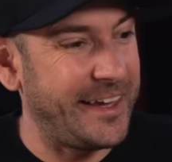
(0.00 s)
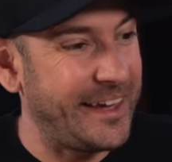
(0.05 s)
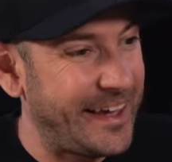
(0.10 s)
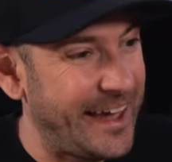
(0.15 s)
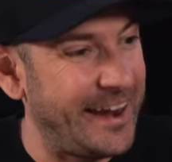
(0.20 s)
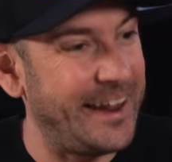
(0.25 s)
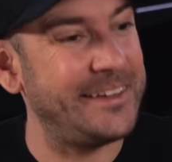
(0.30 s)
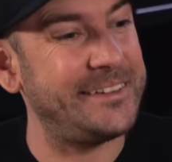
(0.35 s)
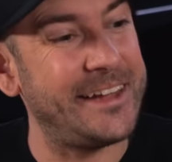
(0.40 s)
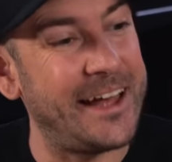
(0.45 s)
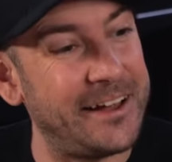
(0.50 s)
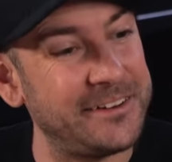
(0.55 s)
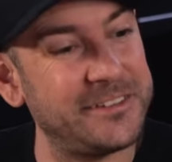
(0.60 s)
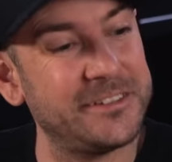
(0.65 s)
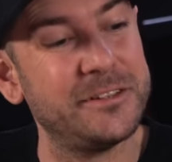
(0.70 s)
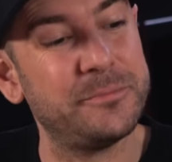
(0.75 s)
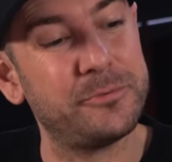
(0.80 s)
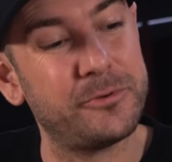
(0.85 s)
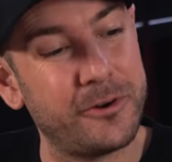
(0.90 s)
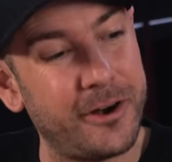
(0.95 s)
can get it down to
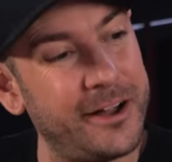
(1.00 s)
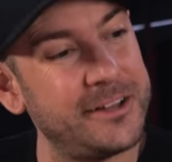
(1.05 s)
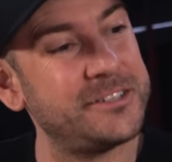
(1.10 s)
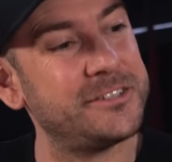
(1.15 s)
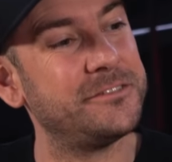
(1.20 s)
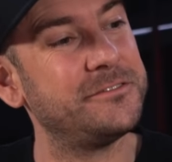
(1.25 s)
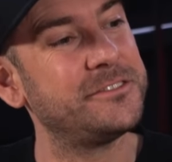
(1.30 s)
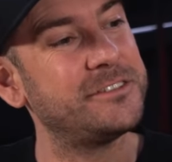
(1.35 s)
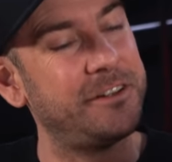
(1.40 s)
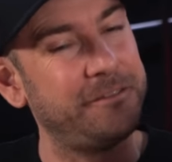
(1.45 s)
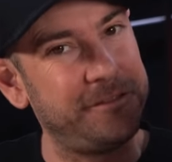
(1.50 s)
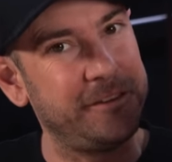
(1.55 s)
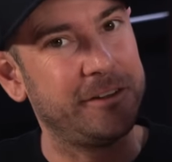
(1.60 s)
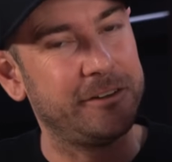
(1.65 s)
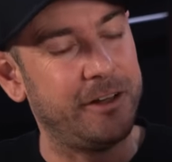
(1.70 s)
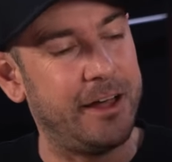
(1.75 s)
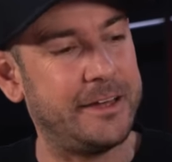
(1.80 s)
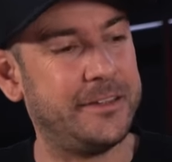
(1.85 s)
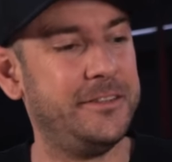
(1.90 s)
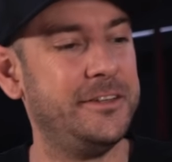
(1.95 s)
the price of something
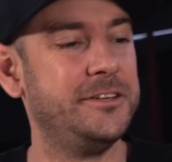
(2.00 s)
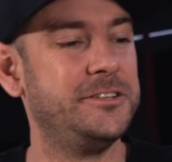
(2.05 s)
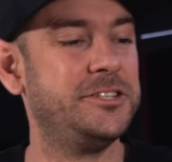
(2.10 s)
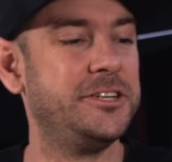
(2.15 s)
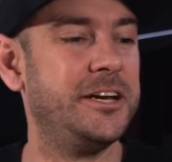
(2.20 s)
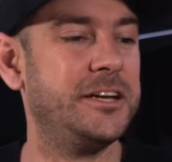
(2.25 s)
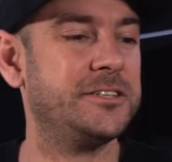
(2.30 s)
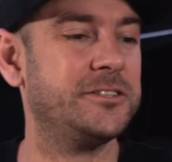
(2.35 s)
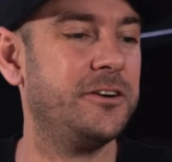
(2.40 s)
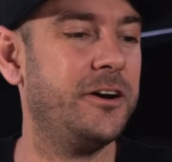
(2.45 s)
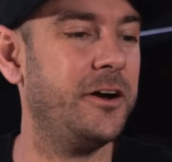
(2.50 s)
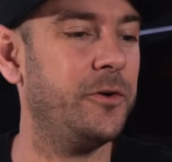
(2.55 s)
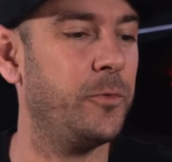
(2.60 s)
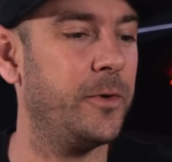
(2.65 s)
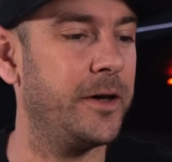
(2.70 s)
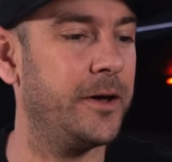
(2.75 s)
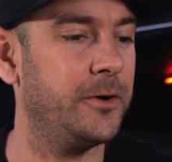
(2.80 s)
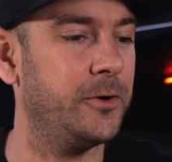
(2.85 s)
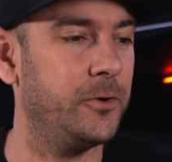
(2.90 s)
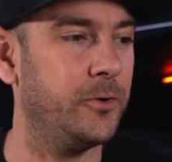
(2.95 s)
like the GSI
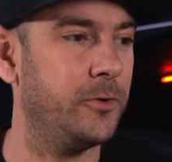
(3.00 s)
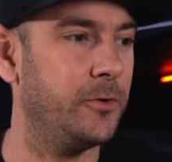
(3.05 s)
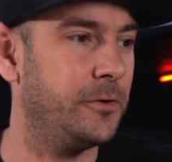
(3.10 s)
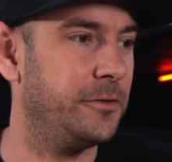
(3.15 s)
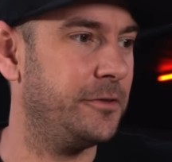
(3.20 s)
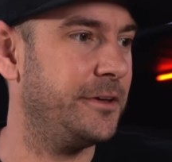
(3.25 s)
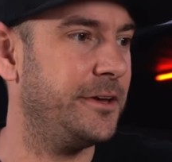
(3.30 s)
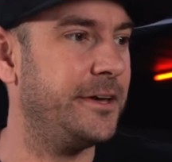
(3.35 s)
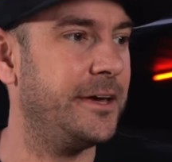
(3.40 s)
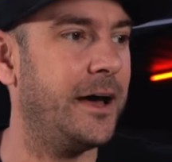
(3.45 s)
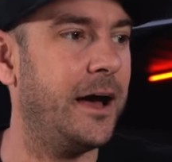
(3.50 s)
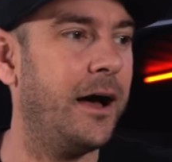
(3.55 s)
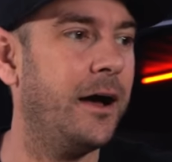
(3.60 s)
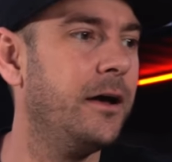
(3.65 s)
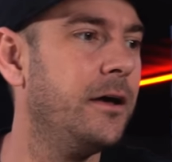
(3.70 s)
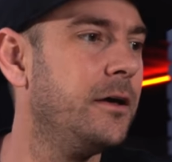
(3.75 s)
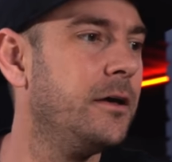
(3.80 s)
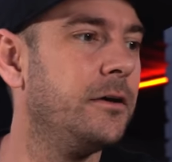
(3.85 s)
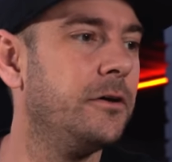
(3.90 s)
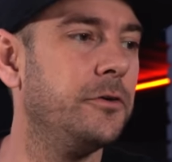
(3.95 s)
wheel or the uh,
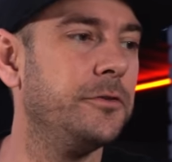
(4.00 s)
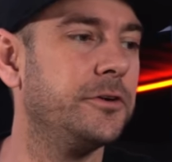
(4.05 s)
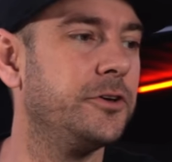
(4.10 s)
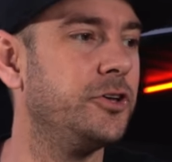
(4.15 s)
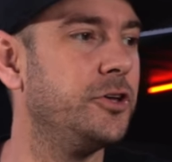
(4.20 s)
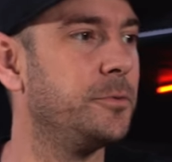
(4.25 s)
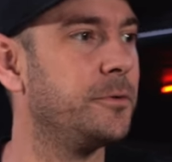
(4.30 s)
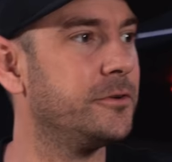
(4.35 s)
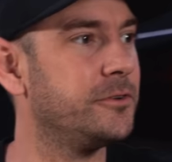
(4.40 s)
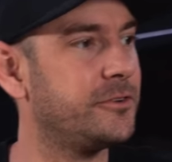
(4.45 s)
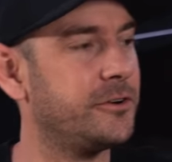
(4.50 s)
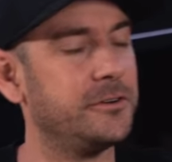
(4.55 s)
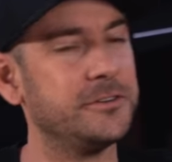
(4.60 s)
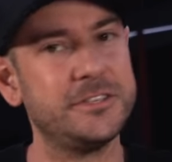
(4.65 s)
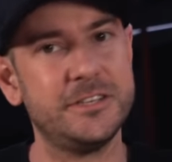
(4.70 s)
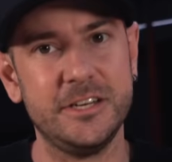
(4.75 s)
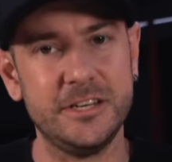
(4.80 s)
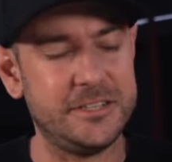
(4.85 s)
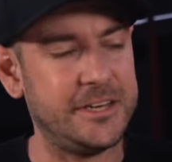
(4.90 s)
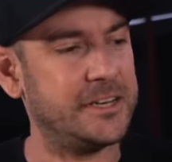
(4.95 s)
or the Cube Control
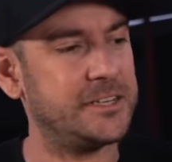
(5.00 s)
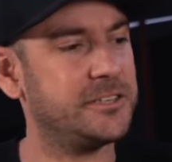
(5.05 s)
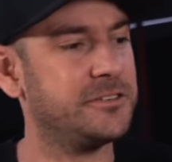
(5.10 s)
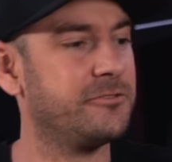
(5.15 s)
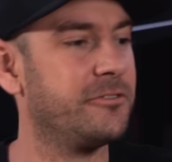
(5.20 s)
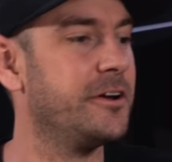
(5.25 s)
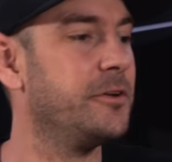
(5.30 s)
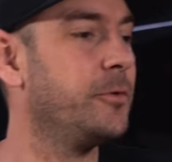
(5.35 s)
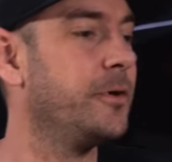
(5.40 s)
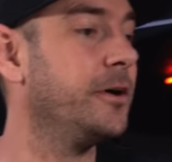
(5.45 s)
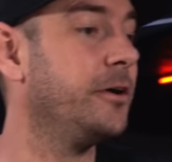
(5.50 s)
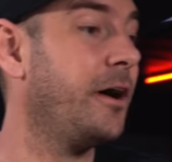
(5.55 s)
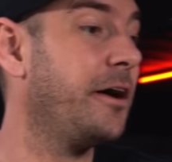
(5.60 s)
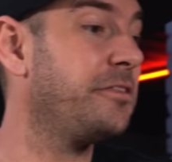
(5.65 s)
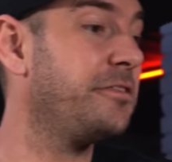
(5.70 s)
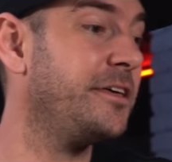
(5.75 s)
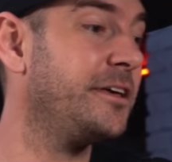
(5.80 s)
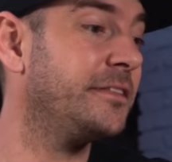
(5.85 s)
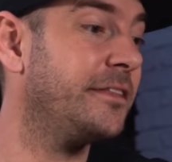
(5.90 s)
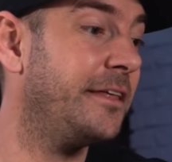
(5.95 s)
CSX3 wheel, I
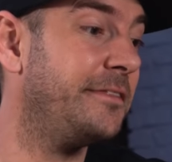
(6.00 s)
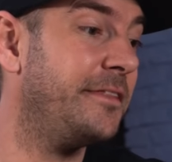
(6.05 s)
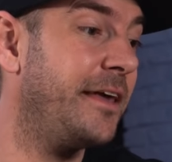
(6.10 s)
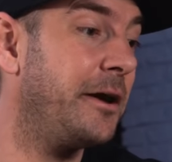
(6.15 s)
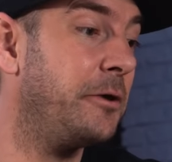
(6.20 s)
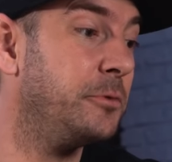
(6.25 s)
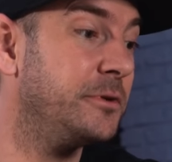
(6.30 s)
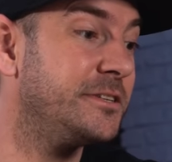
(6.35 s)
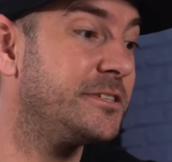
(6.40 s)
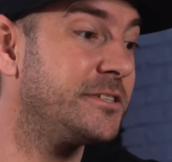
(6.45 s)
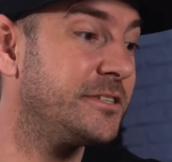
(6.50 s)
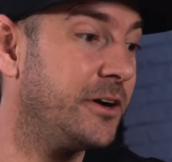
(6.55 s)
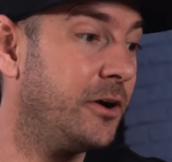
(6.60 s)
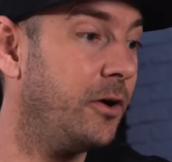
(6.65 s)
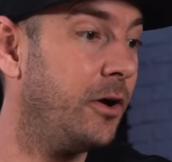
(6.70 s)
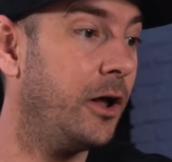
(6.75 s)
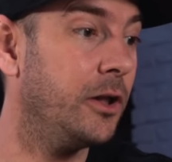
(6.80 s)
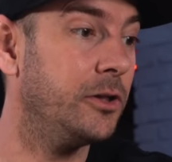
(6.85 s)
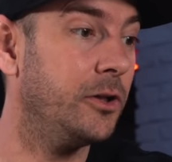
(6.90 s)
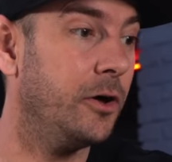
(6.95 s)
think that they would
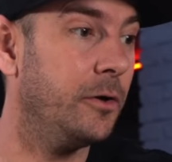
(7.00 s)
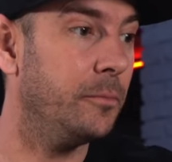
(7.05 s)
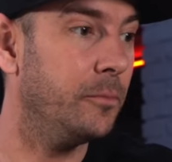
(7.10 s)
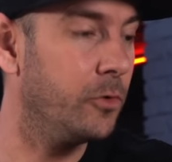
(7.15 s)
sell a lot